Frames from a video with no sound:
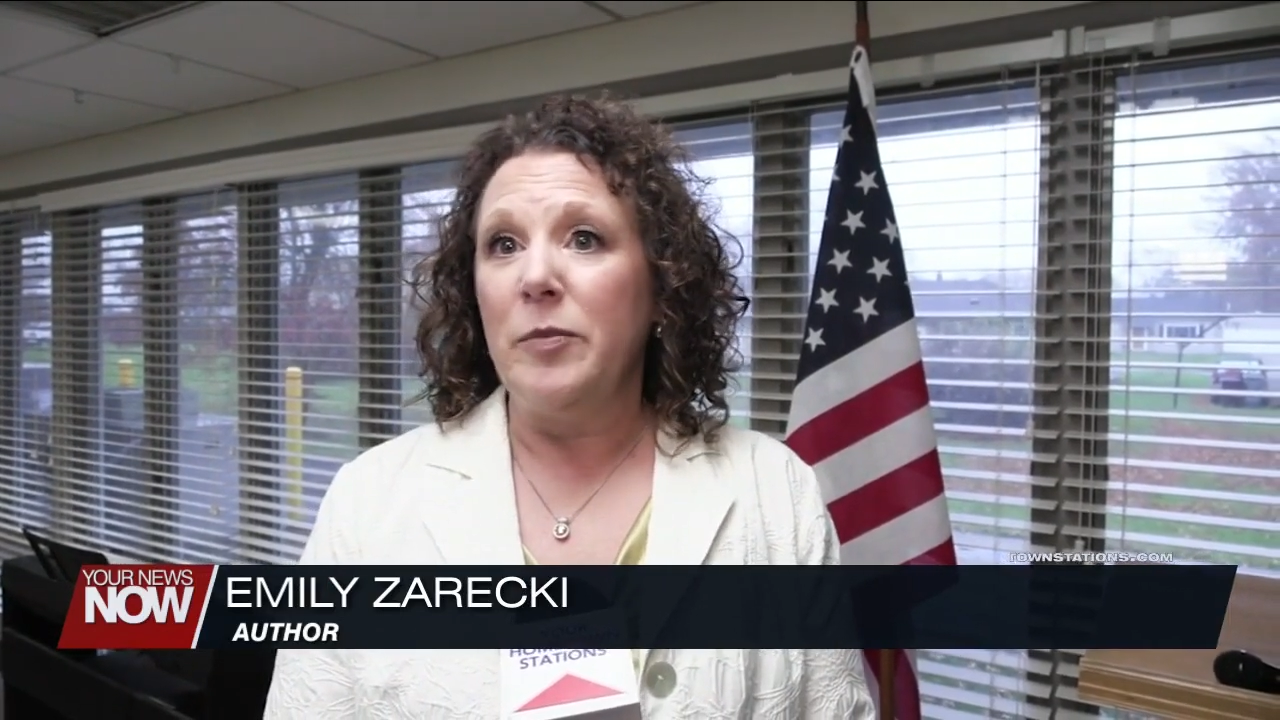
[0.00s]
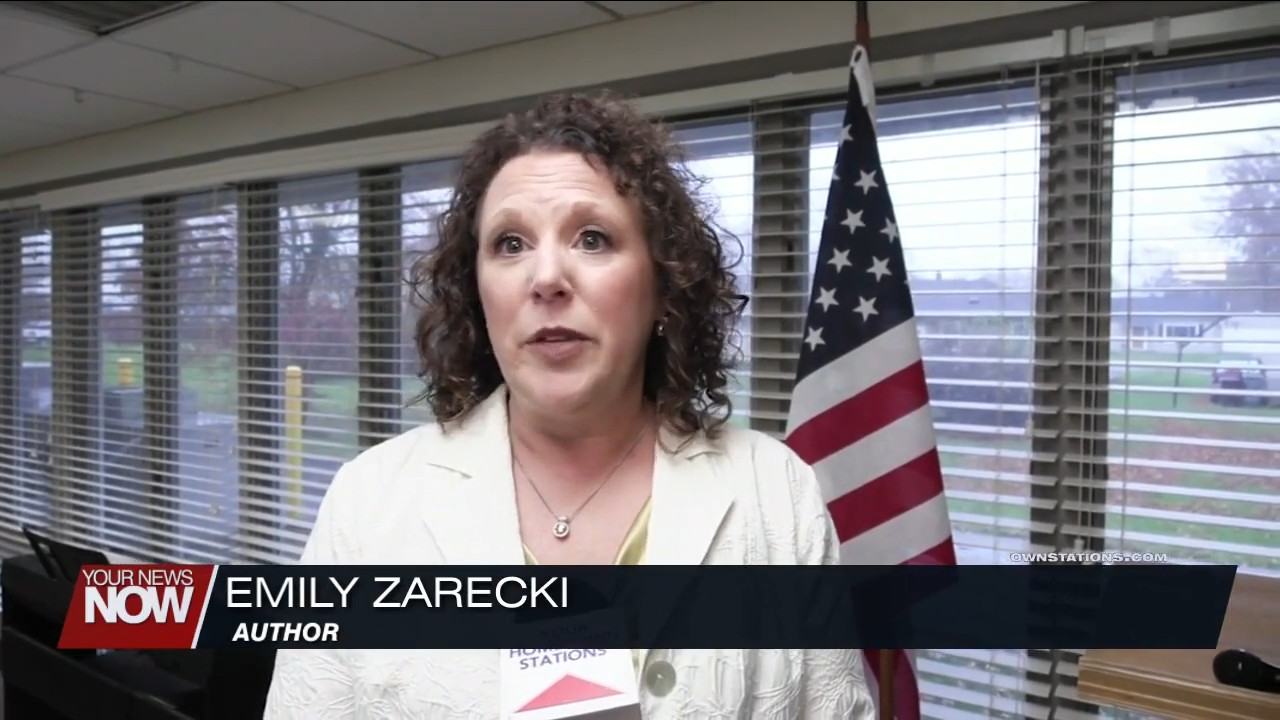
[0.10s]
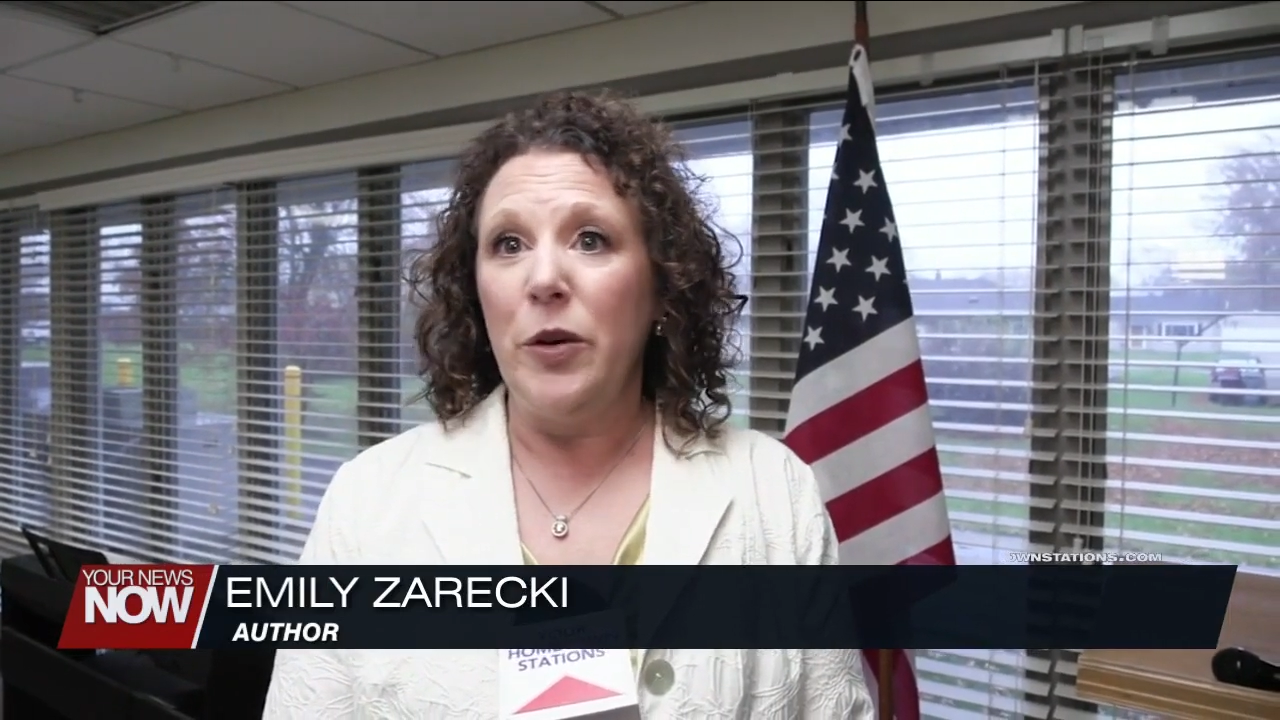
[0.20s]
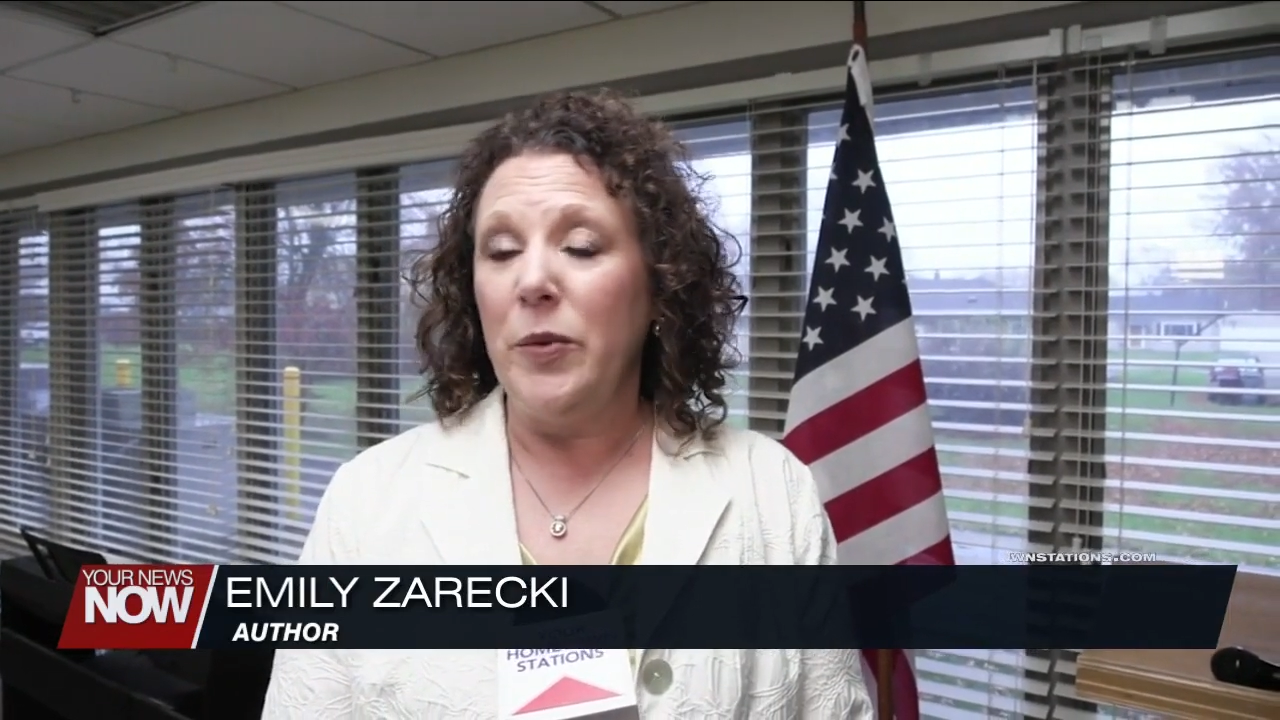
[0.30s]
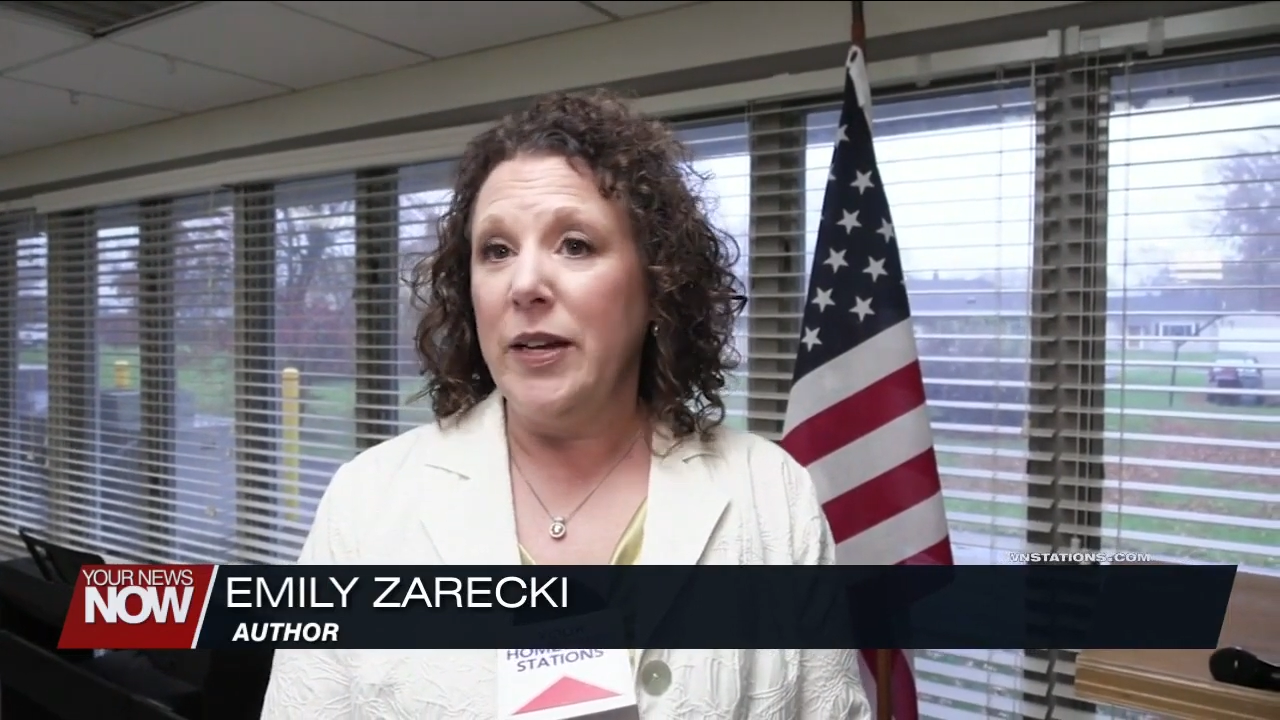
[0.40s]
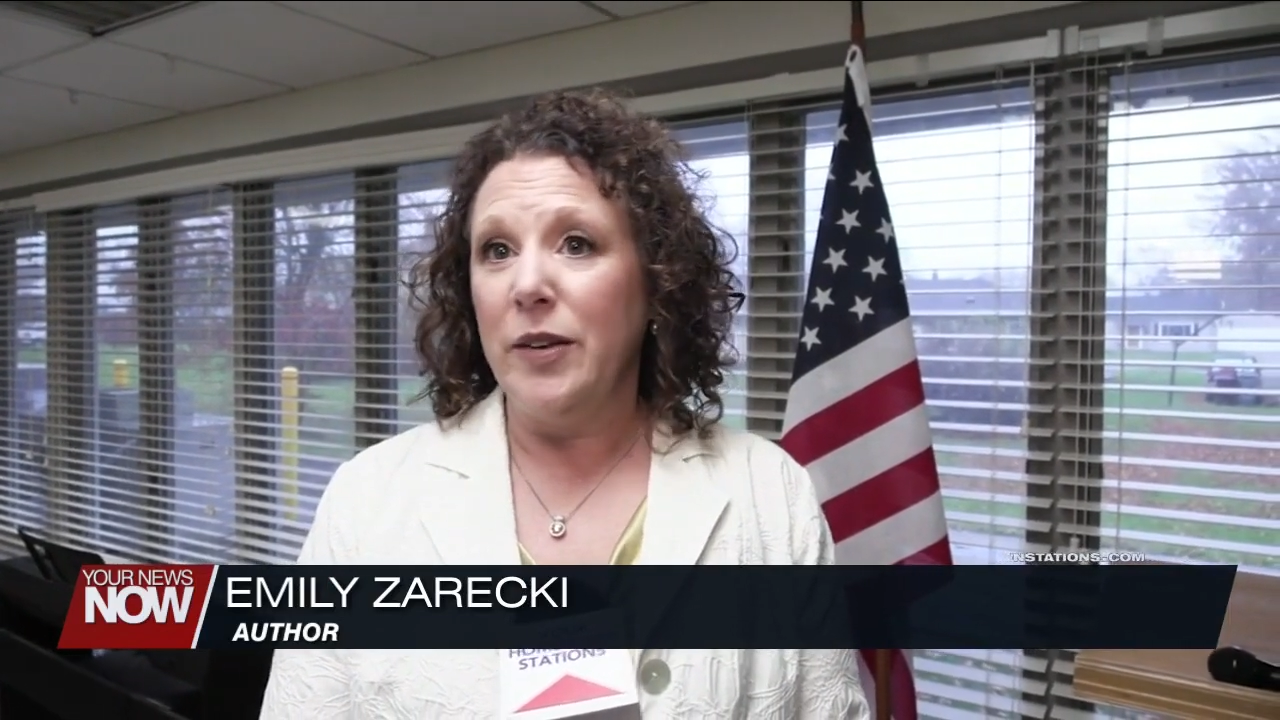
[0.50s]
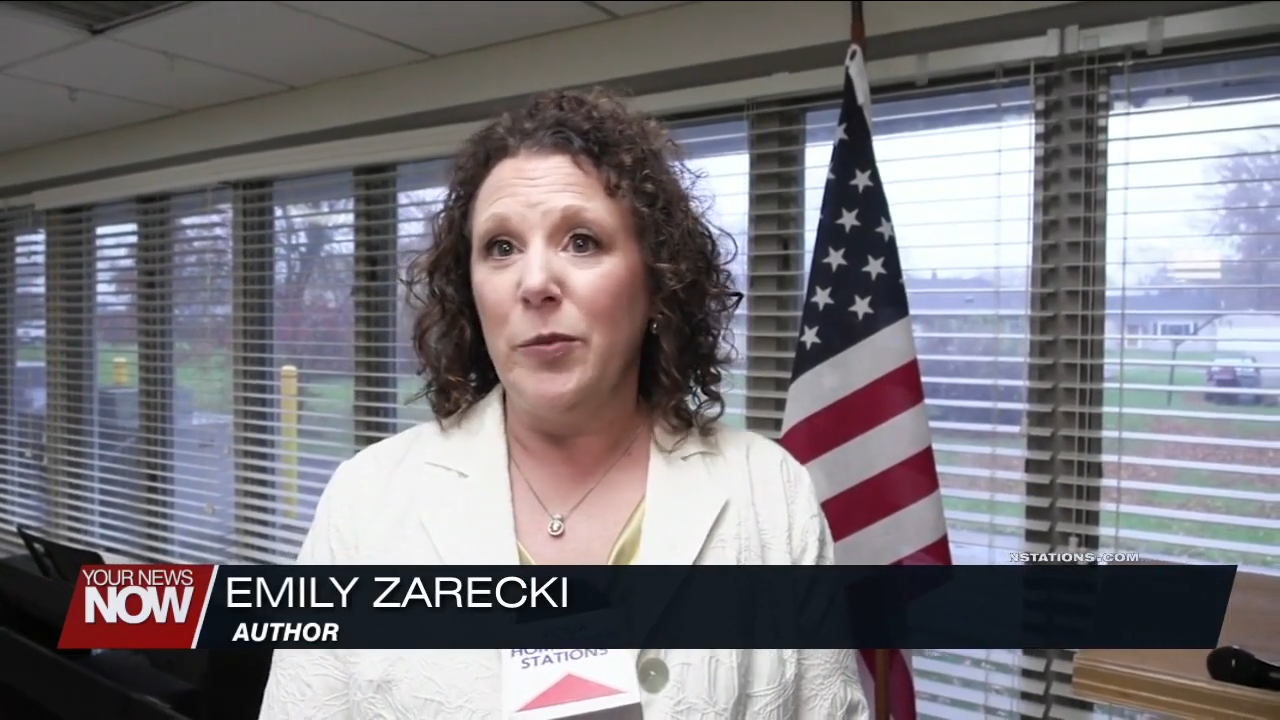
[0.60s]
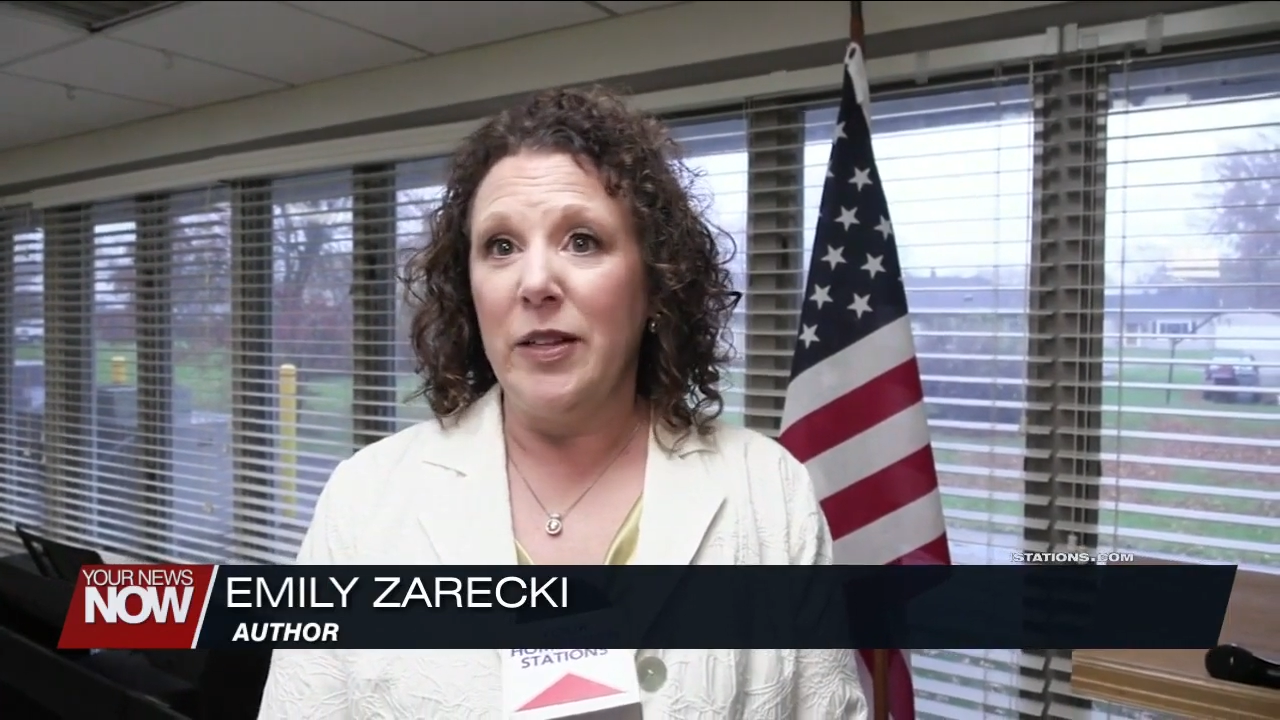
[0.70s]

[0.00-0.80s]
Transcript: You know, we can